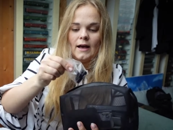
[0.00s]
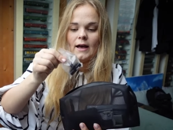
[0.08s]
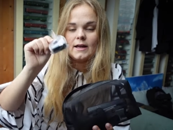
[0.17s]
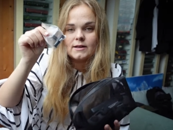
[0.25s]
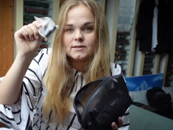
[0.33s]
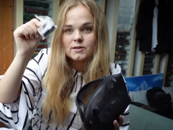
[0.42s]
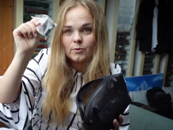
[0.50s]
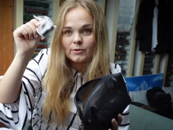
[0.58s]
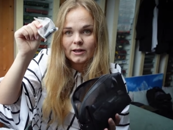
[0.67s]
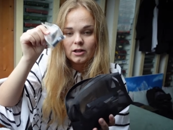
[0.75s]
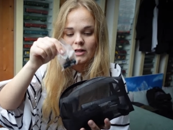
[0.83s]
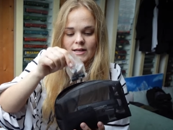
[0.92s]
and some
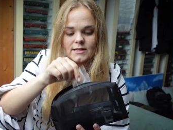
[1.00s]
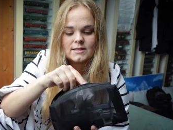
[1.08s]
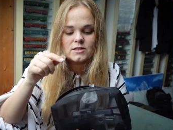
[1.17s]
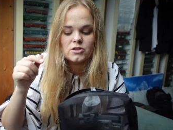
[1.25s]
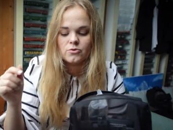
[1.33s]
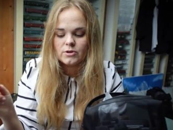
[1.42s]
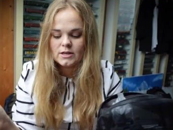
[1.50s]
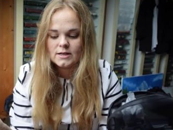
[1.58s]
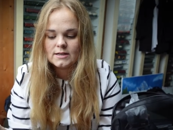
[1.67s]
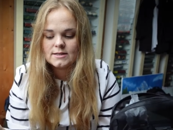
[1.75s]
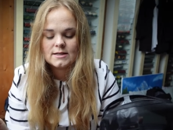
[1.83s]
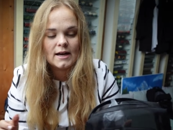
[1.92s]
little
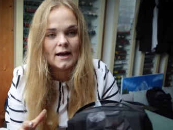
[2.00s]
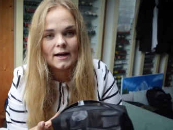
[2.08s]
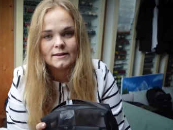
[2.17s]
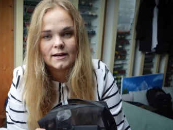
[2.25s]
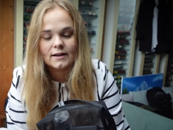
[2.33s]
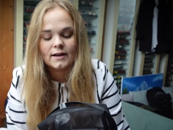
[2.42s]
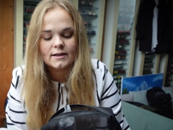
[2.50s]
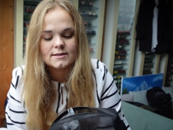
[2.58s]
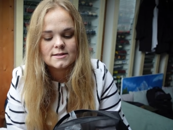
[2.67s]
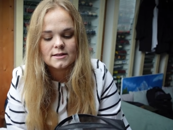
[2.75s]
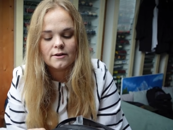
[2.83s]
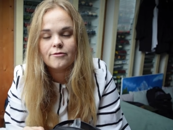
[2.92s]
accessories and that kind of
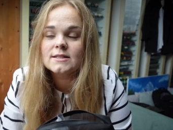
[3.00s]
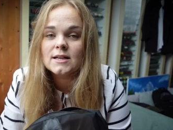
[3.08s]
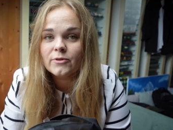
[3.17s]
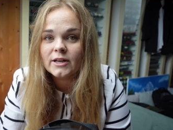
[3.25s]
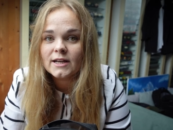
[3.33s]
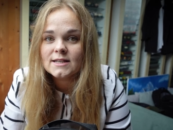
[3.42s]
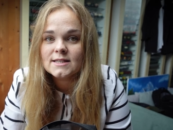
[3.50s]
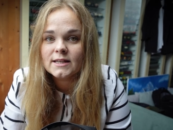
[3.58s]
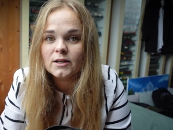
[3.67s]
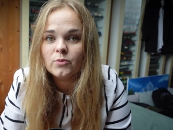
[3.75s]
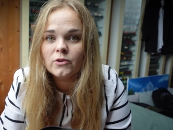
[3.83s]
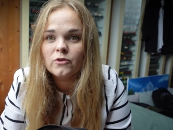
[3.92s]
stuff. Something I
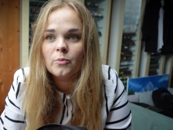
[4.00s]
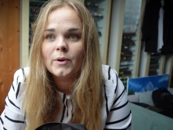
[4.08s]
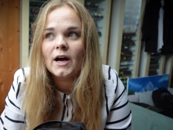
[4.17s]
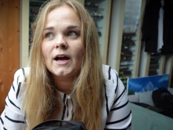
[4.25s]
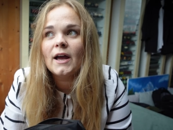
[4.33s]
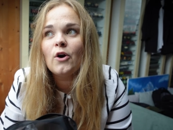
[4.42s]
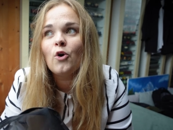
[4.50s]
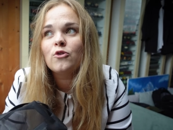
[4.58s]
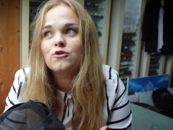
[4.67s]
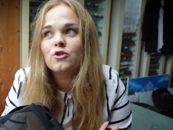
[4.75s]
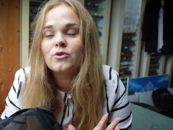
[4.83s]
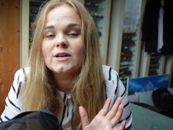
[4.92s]
still want to buy
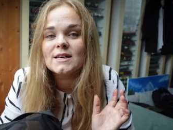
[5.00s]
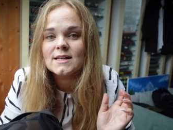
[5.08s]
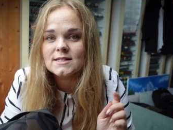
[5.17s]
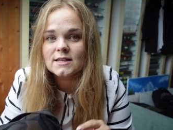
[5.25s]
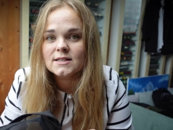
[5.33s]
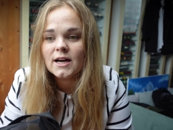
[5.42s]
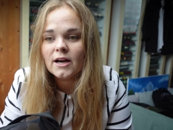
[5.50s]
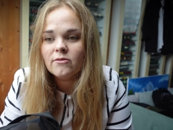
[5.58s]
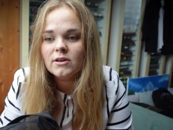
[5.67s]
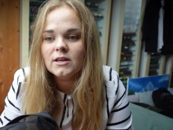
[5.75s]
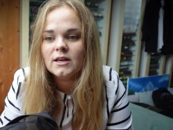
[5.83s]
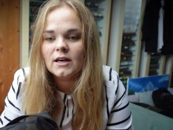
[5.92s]
also is a
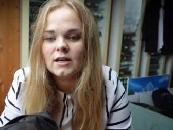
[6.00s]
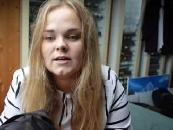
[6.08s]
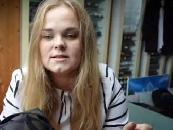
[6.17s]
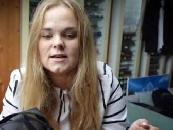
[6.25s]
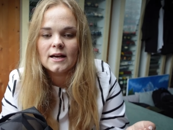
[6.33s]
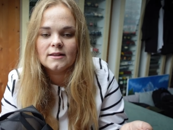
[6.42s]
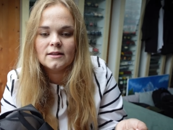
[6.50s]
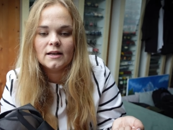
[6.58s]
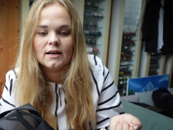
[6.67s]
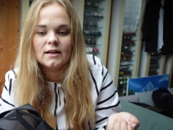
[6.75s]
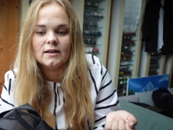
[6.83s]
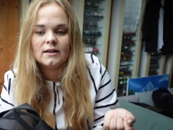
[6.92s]
diving case and
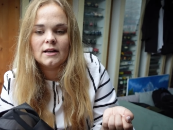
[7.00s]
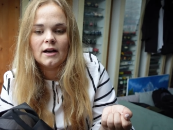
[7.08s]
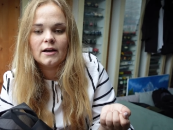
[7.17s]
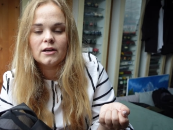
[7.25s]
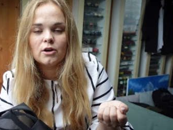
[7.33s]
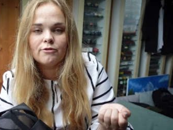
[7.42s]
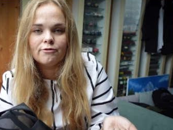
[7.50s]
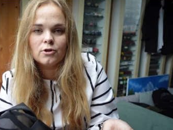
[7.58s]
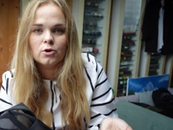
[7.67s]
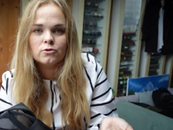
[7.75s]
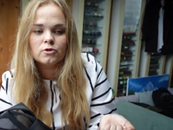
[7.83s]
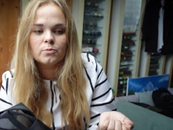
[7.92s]
then like a
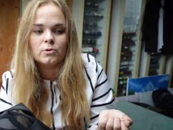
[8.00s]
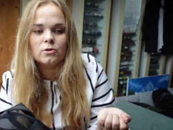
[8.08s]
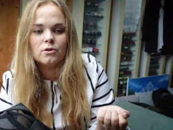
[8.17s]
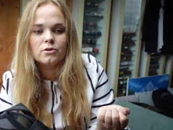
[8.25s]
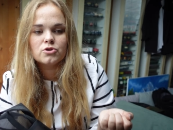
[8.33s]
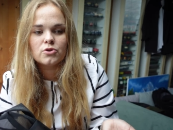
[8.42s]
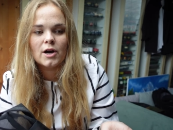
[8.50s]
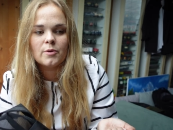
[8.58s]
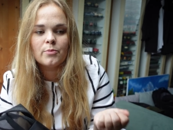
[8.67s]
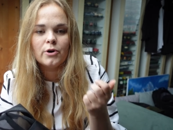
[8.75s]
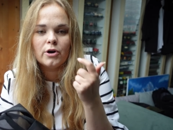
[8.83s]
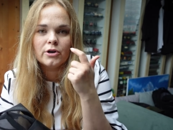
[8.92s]
floatable
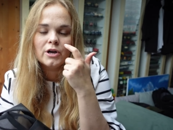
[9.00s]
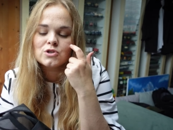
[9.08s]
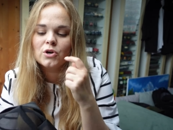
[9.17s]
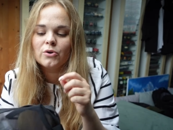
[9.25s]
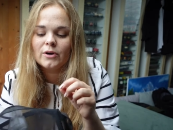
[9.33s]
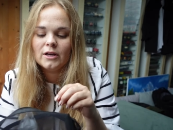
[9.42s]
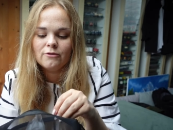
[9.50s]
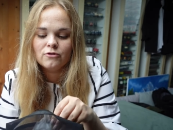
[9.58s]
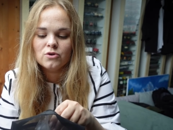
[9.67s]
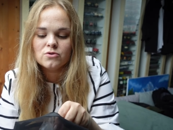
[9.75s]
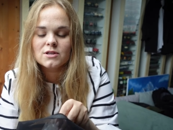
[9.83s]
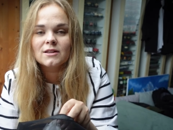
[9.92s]
tripod. So if
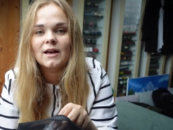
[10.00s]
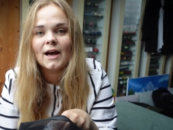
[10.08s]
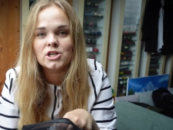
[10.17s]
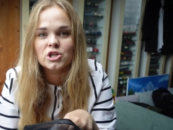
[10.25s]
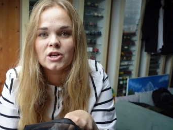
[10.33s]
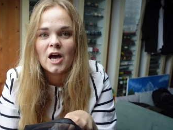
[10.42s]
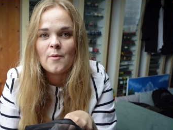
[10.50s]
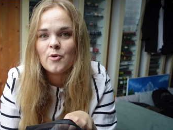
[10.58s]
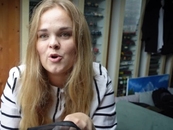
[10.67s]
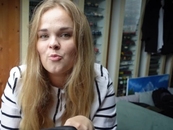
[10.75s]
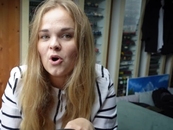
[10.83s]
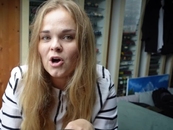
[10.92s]
using the action camera
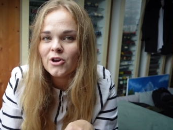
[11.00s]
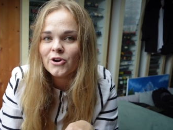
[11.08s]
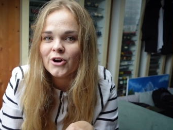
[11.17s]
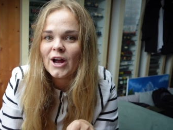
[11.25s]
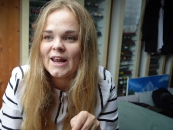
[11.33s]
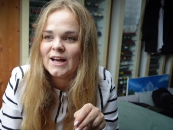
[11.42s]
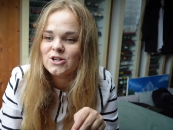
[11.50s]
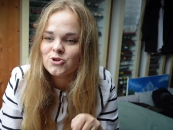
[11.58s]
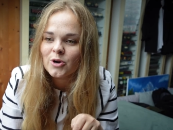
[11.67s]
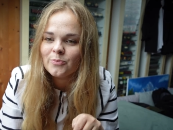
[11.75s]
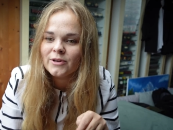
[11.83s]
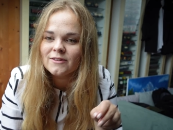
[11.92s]
in water and I
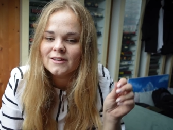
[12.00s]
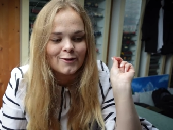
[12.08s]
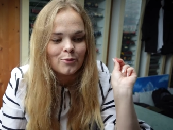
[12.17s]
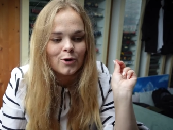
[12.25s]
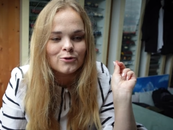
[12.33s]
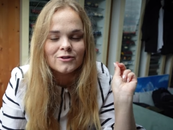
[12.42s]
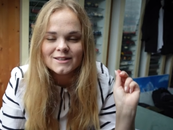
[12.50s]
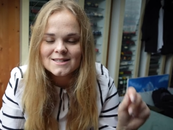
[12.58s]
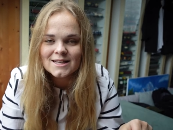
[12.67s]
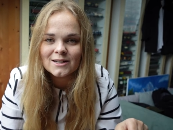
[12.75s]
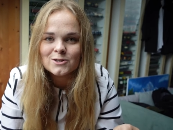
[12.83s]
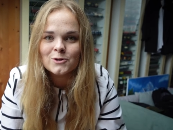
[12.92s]
drop it, it won't
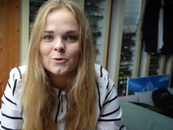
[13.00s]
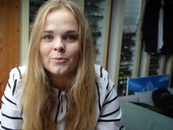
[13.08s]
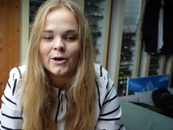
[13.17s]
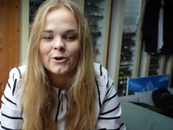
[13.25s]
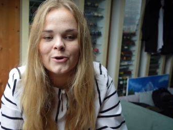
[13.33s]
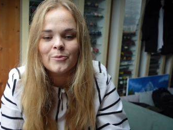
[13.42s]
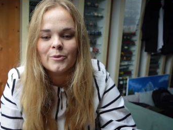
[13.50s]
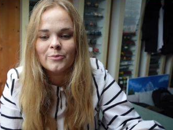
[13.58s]
sink to the bottom,